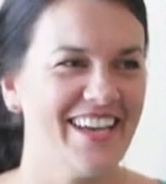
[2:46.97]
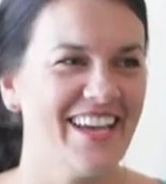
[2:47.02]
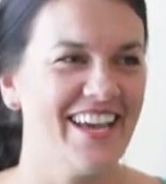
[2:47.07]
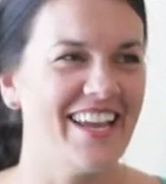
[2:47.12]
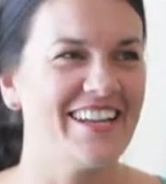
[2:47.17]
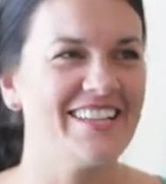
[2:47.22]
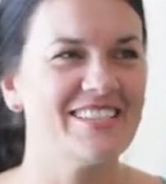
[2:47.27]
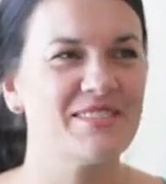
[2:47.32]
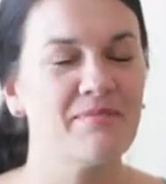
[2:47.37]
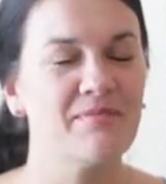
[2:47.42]

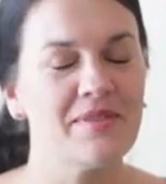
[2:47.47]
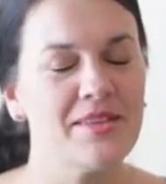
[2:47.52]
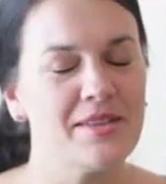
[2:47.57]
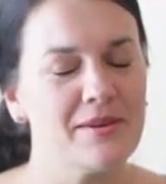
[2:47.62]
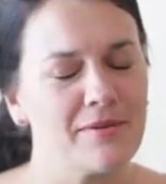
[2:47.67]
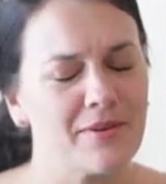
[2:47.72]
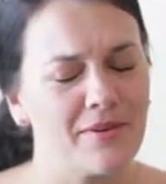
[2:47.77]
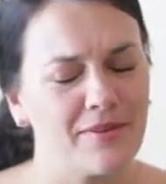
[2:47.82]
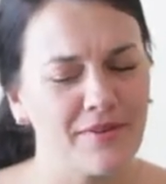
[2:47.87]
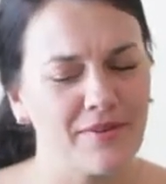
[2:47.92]
And it's
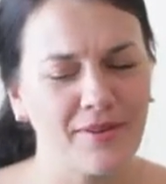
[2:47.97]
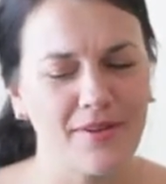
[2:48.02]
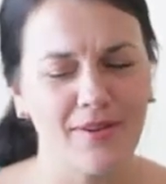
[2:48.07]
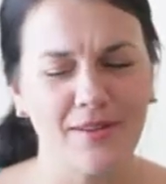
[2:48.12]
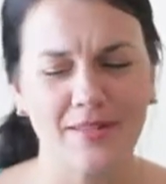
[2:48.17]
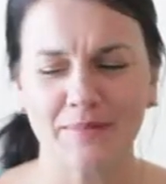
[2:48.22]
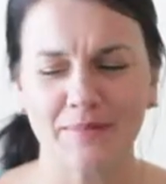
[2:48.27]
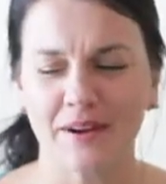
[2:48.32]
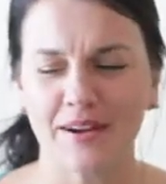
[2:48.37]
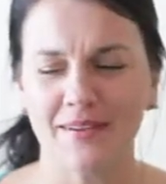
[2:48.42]
beautiful.
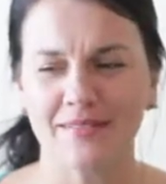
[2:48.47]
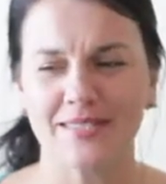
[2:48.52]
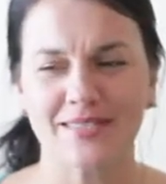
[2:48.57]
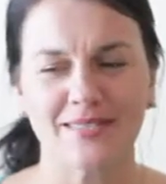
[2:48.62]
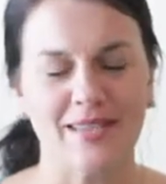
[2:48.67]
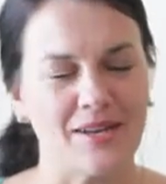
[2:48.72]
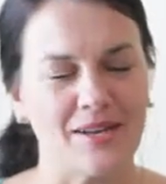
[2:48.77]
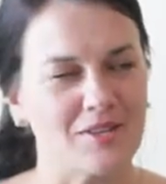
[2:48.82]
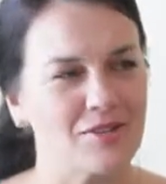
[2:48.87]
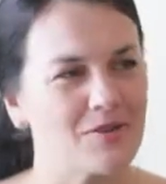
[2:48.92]
It's part of a
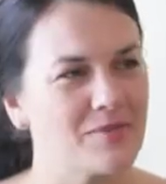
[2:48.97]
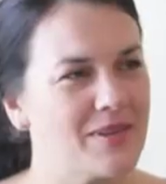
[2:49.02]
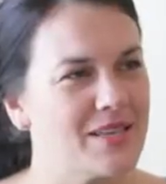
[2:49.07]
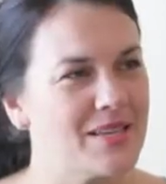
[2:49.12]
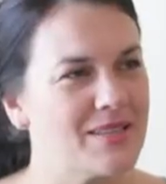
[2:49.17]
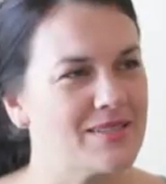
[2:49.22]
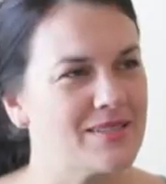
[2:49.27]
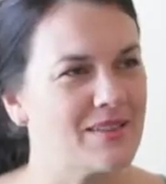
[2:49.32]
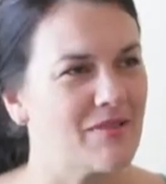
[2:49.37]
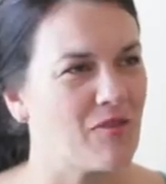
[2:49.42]

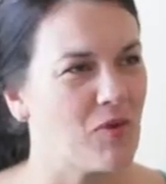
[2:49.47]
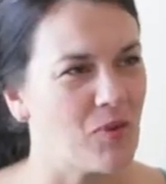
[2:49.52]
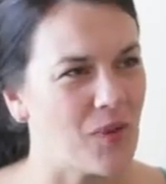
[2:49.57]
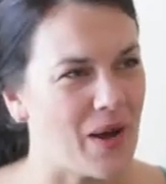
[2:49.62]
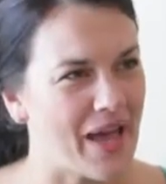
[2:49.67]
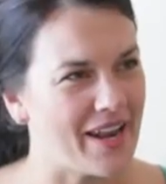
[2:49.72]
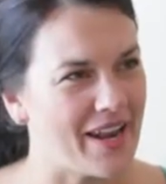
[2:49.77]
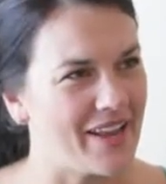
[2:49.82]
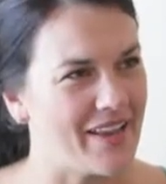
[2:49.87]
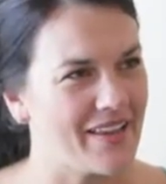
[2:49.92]
centerpiece of a
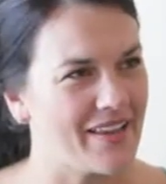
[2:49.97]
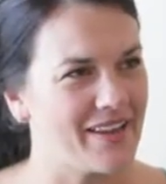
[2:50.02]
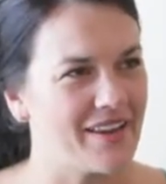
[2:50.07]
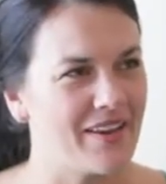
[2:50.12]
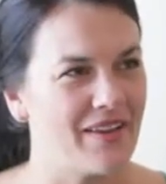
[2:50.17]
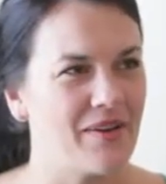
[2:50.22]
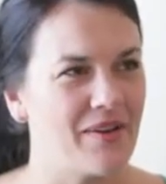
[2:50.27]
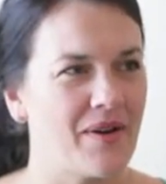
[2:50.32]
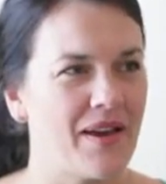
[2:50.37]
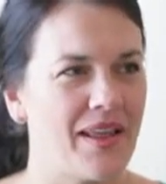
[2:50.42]
wedding, you
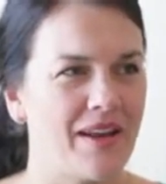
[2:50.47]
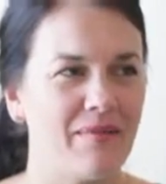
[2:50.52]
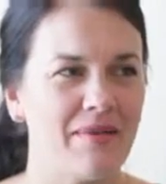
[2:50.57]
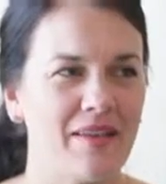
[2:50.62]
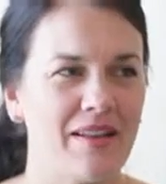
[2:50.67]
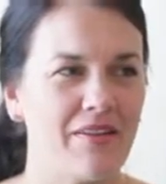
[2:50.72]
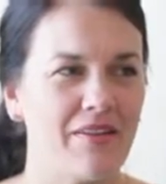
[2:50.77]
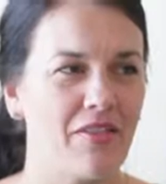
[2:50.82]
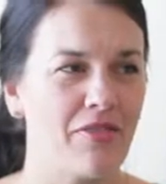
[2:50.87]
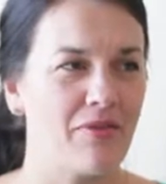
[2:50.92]
know? And I
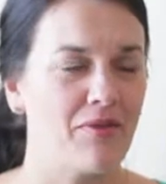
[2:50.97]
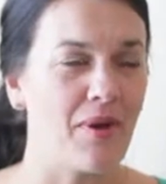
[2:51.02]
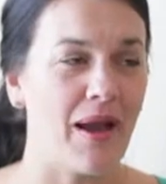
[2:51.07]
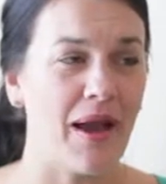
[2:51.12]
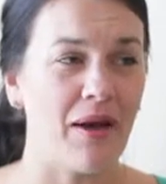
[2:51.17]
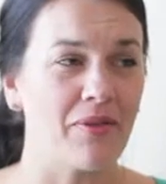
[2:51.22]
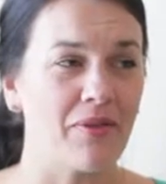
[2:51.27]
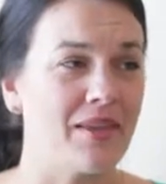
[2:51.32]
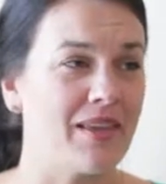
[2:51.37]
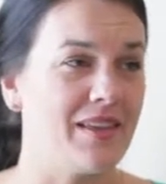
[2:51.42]
mean,
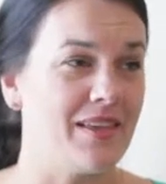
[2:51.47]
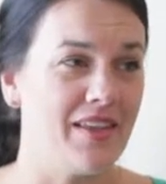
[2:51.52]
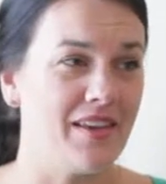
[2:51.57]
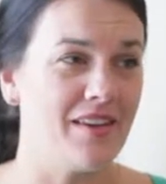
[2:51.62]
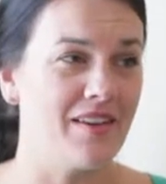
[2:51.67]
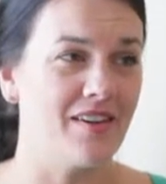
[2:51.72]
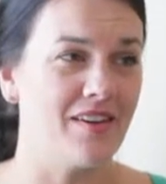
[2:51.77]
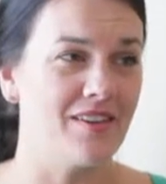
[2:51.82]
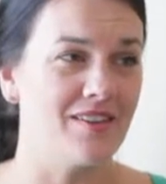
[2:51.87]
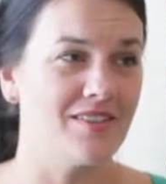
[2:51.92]
throughout the
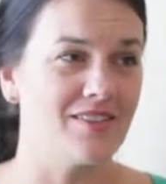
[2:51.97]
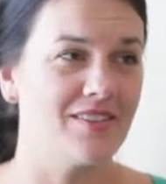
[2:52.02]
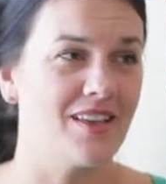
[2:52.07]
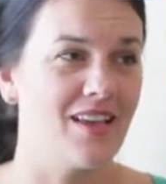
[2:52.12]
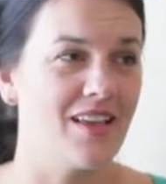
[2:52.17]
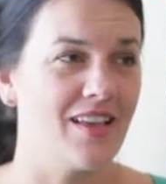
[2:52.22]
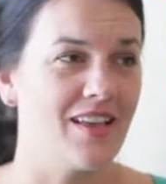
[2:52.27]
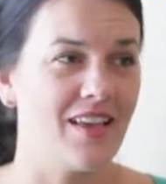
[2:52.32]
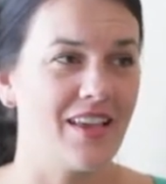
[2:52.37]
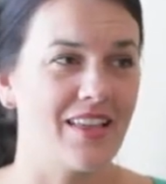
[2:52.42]
years,
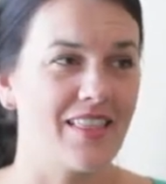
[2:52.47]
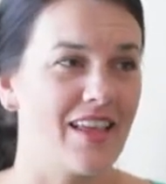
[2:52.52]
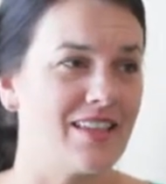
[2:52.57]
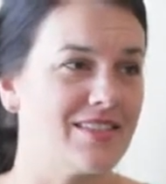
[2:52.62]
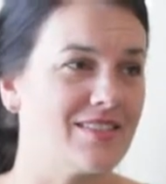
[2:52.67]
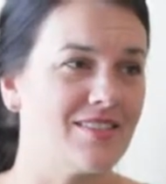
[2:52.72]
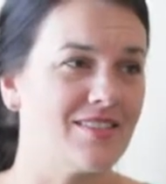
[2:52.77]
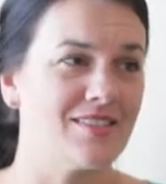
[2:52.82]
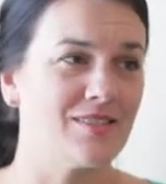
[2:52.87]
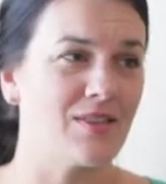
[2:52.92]
like
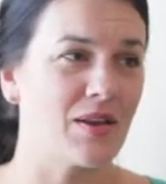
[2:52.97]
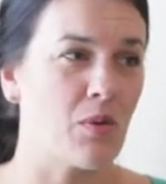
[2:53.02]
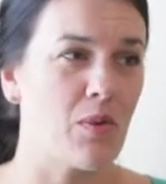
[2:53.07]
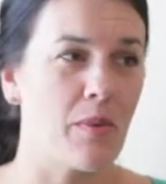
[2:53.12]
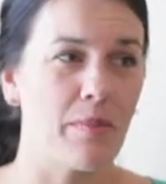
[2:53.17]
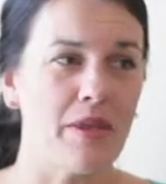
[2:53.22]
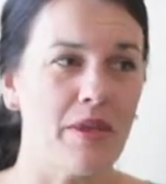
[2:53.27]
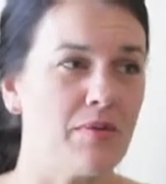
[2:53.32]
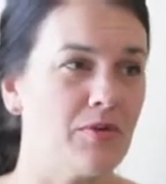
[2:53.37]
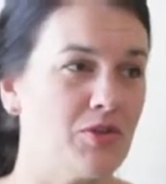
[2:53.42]
that's just like what
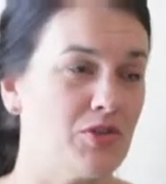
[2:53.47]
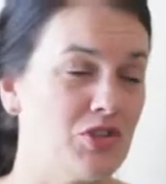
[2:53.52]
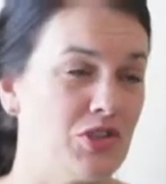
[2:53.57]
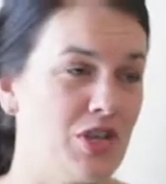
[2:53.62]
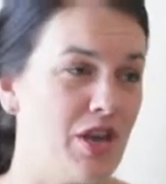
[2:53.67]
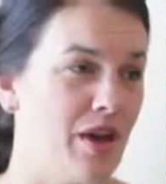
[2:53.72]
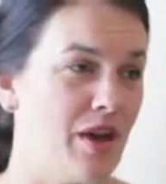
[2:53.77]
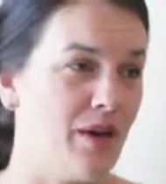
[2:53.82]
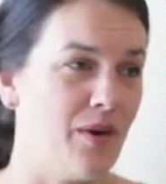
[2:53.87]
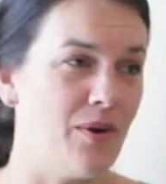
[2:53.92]
people
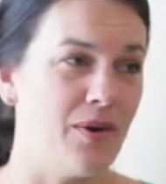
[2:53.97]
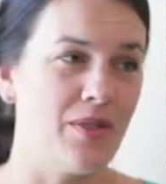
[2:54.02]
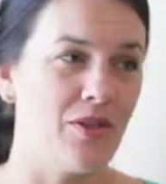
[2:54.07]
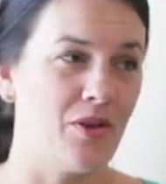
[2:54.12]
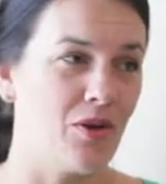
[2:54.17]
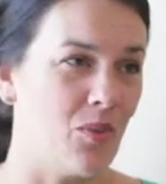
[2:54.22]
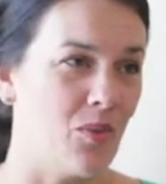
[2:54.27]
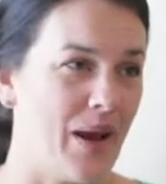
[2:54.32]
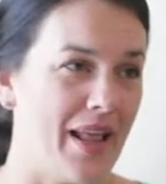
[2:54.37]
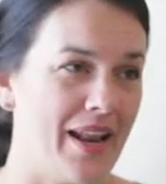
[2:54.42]
show in their
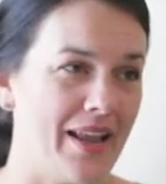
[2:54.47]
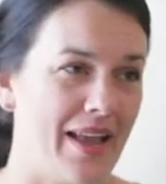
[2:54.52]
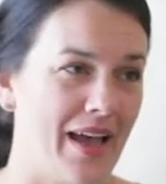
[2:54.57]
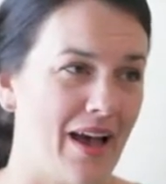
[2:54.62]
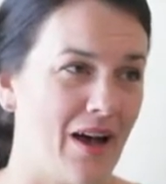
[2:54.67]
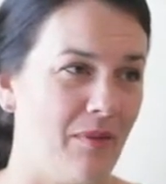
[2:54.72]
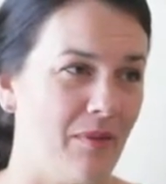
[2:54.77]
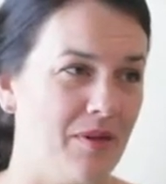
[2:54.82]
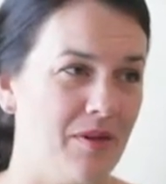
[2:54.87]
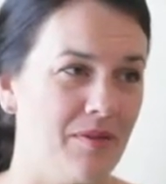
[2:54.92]
wedding
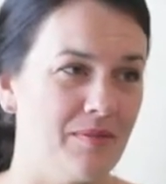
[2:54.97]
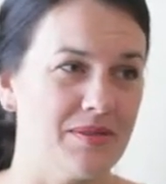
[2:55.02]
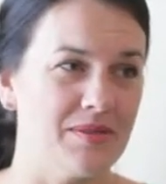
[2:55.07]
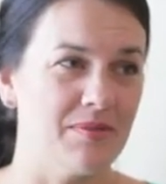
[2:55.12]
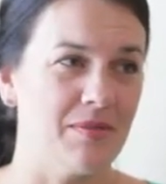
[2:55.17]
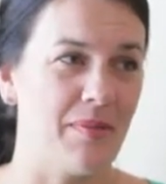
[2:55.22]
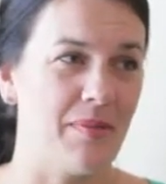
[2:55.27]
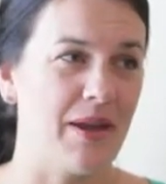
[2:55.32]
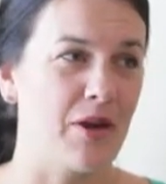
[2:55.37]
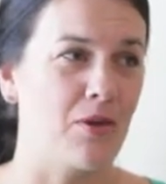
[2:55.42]
albums. I
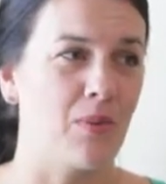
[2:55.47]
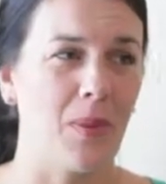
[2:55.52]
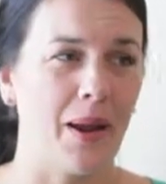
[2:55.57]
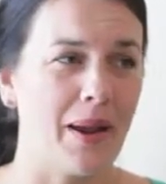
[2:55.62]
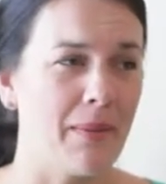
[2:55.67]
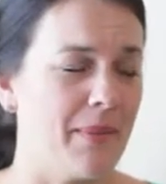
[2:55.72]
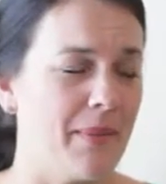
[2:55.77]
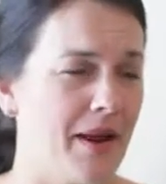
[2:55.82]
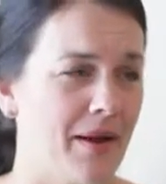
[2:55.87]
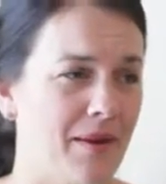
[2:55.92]
mean, my
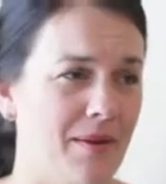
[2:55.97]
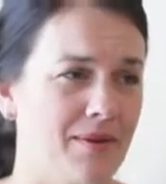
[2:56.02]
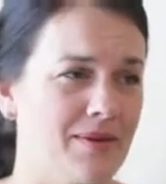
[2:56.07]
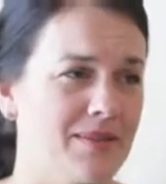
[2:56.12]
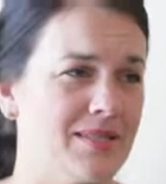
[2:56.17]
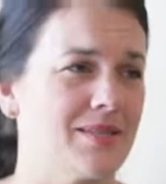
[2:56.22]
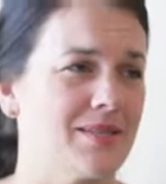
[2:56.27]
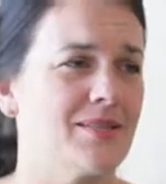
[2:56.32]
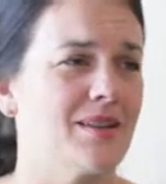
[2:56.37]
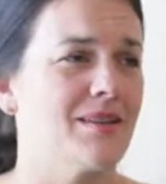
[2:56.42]
grandparents,
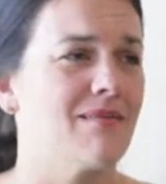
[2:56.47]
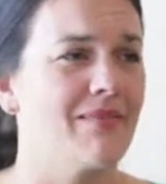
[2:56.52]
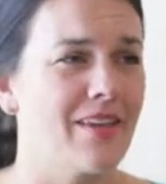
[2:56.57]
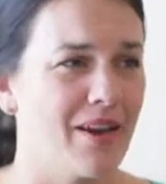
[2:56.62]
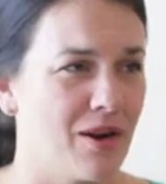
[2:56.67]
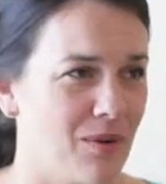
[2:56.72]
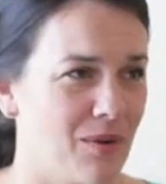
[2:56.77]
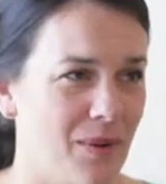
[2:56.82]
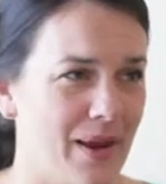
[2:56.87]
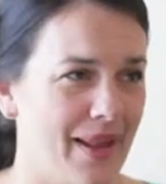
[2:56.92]
I saw their
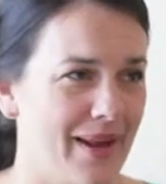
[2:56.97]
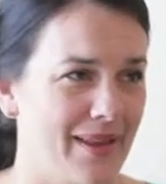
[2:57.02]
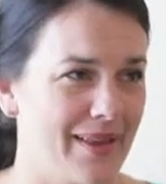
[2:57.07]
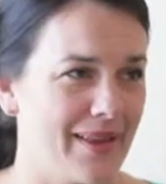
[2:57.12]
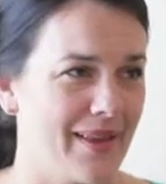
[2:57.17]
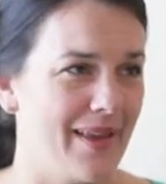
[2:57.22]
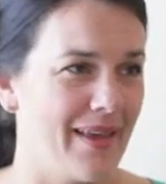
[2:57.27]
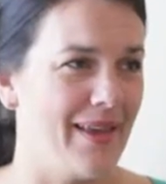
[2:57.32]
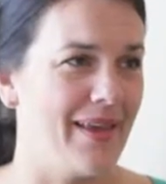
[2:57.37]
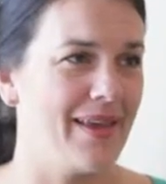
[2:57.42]
wedding
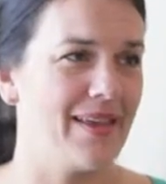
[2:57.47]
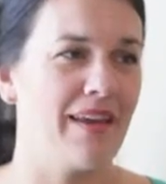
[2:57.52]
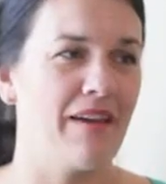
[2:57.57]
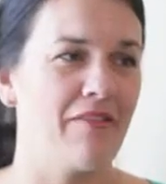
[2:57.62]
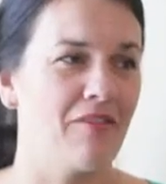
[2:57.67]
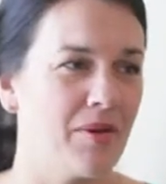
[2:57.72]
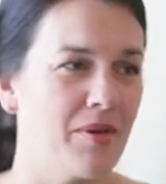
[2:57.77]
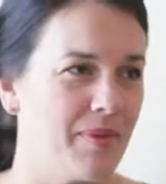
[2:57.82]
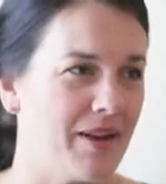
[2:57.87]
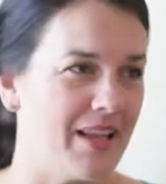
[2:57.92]
cake.
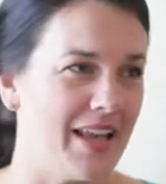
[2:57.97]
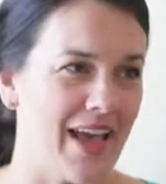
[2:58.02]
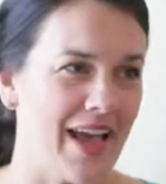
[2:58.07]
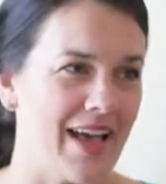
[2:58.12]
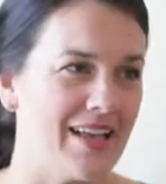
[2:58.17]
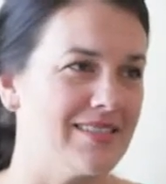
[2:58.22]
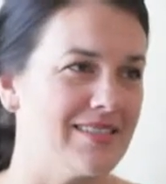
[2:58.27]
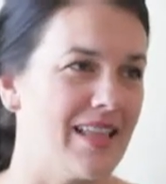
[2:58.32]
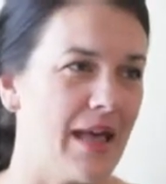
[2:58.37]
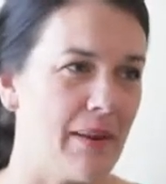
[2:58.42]
Everybody
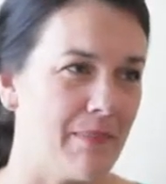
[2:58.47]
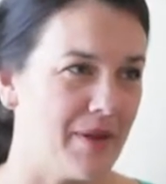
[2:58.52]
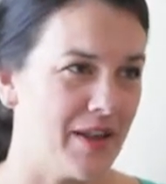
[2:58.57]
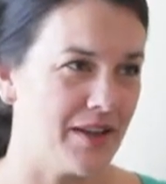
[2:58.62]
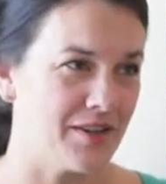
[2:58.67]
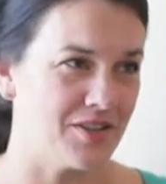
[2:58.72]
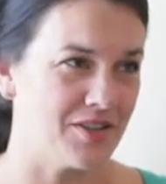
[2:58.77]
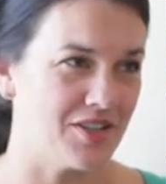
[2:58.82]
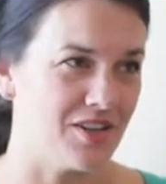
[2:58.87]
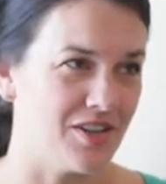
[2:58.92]
has that
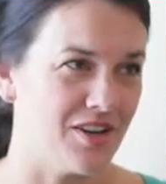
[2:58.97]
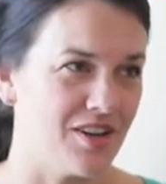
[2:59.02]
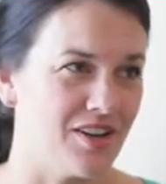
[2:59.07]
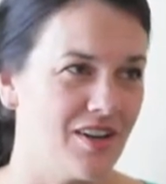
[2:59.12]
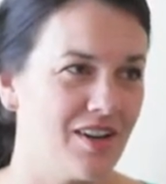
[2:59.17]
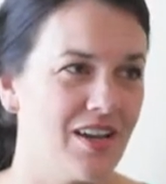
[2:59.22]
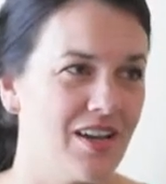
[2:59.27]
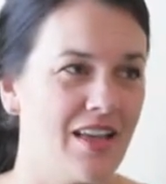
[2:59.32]
picture.